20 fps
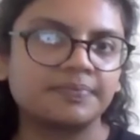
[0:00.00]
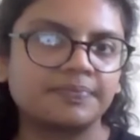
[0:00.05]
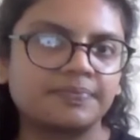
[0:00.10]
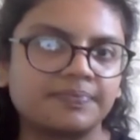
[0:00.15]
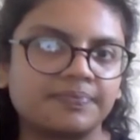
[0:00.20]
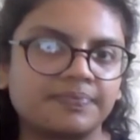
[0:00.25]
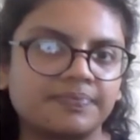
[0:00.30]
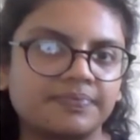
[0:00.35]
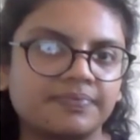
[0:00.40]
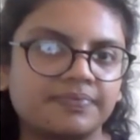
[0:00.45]

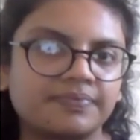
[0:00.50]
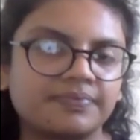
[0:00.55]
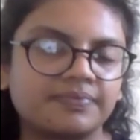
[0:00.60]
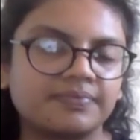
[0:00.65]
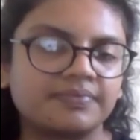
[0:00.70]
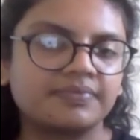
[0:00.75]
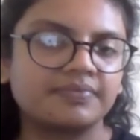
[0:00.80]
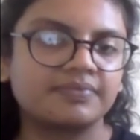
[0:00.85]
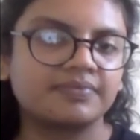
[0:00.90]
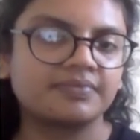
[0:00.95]

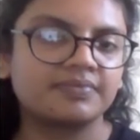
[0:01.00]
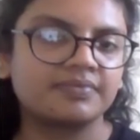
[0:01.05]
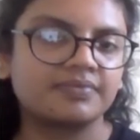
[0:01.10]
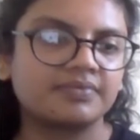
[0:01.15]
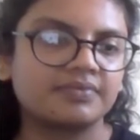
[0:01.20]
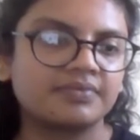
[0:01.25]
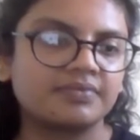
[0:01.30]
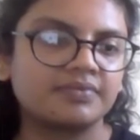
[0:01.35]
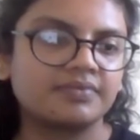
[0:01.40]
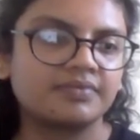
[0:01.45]

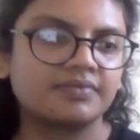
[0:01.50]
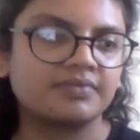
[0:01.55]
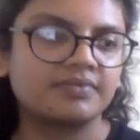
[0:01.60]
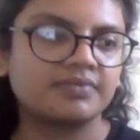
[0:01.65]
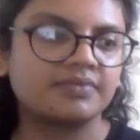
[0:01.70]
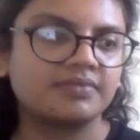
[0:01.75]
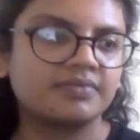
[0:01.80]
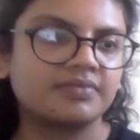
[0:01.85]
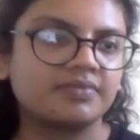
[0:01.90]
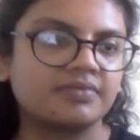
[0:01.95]

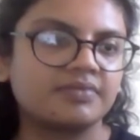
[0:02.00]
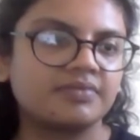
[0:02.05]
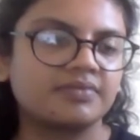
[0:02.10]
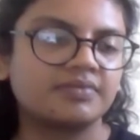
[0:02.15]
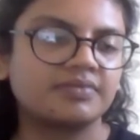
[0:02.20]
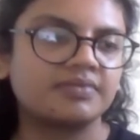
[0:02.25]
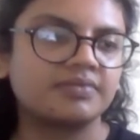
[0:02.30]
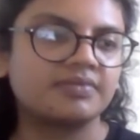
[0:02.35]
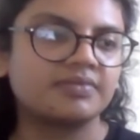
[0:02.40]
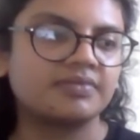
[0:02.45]

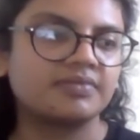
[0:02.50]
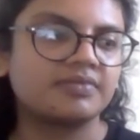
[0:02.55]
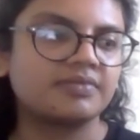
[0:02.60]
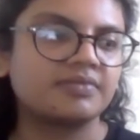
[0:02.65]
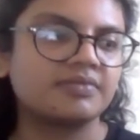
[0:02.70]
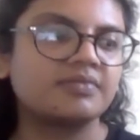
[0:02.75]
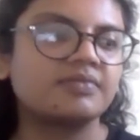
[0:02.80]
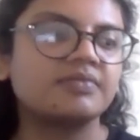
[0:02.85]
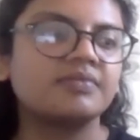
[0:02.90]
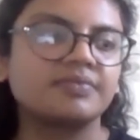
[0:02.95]

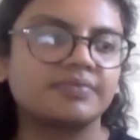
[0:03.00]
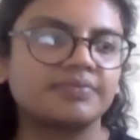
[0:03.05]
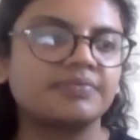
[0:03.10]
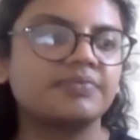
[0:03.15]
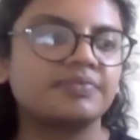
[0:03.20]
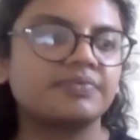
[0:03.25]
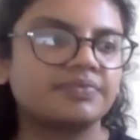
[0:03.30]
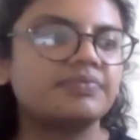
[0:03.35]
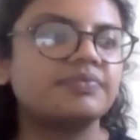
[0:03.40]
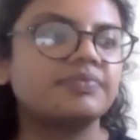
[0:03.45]

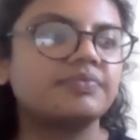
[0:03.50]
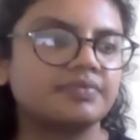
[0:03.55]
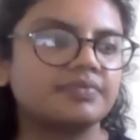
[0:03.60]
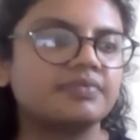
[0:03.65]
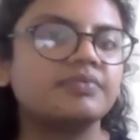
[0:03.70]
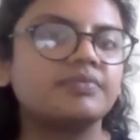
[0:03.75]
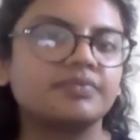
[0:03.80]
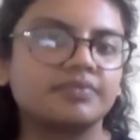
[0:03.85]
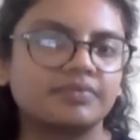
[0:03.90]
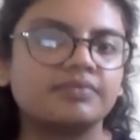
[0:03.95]

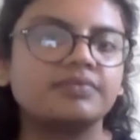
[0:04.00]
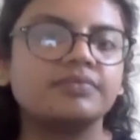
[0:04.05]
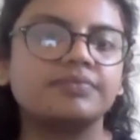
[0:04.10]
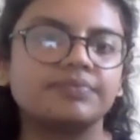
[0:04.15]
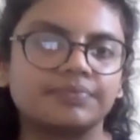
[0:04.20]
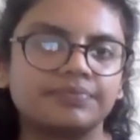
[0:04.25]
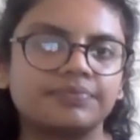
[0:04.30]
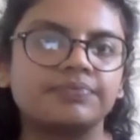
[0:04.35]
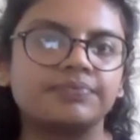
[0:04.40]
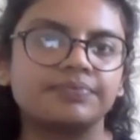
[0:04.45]

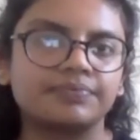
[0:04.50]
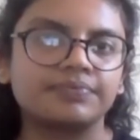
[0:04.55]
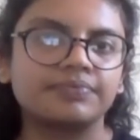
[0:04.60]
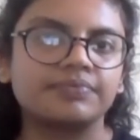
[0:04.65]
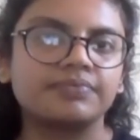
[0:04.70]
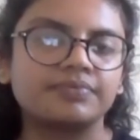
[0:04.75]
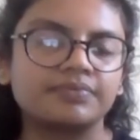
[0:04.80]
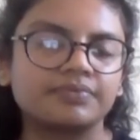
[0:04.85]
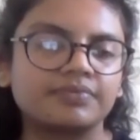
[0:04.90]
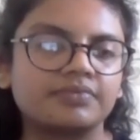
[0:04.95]

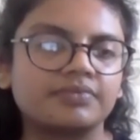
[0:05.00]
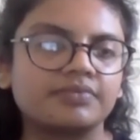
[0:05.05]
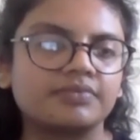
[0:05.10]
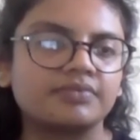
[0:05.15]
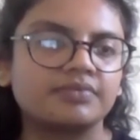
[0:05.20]
[no speech]